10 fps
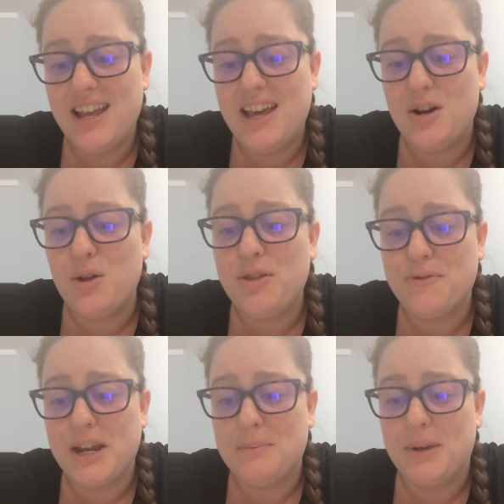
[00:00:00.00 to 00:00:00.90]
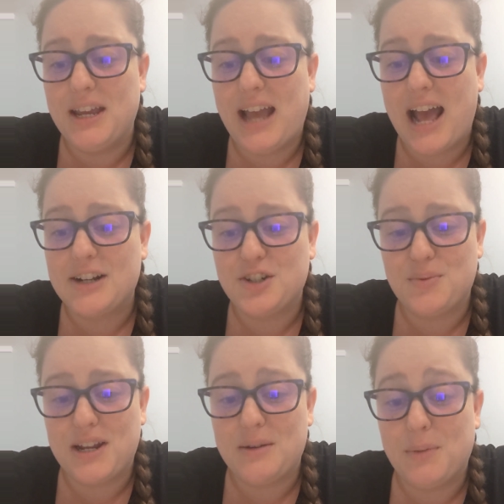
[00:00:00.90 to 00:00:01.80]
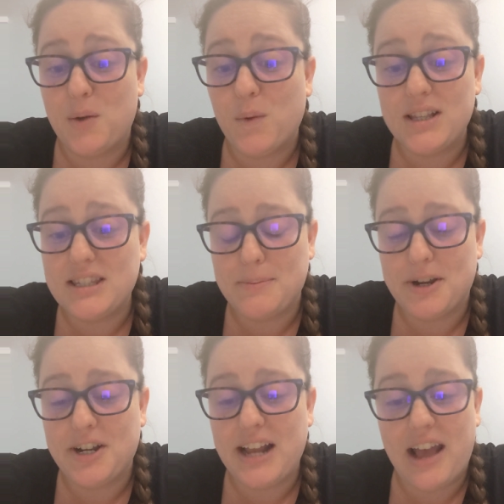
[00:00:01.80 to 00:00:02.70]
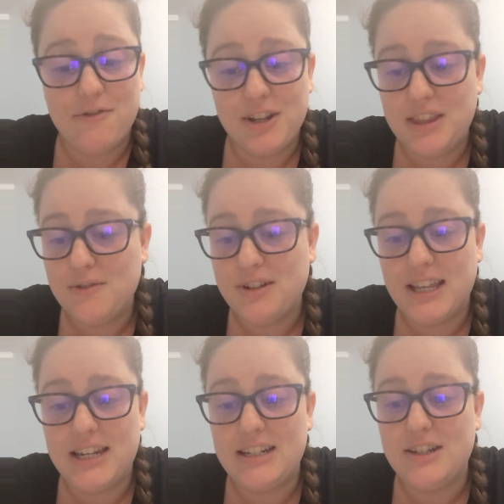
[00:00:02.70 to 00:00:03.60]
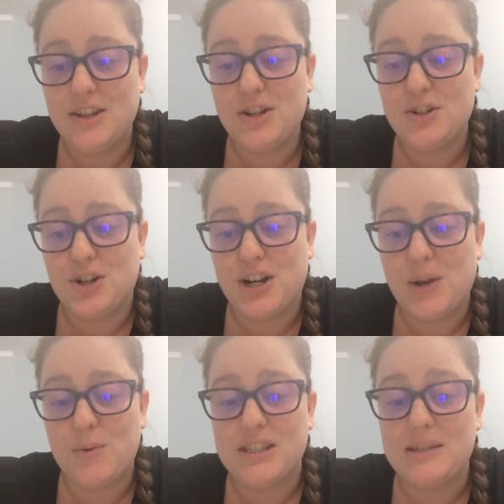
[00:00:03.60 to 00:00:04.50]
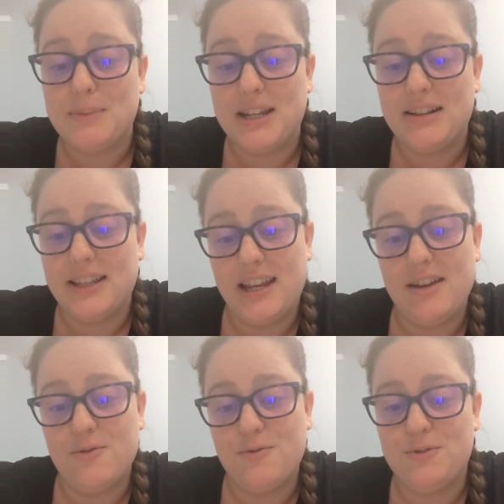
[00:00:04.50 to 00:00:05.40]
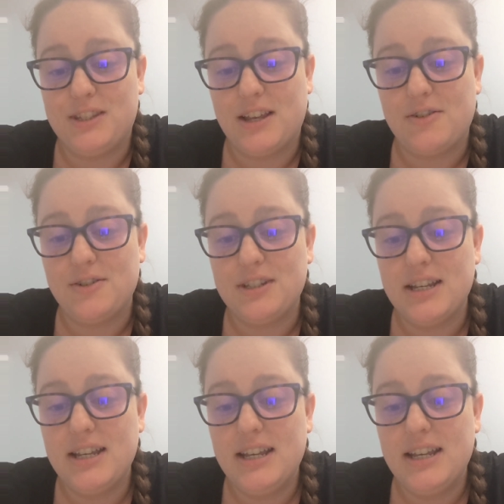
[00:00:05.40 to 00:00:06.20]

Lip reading: and all 3 being actuated by one spirit, everything related to their journey was speedily settled.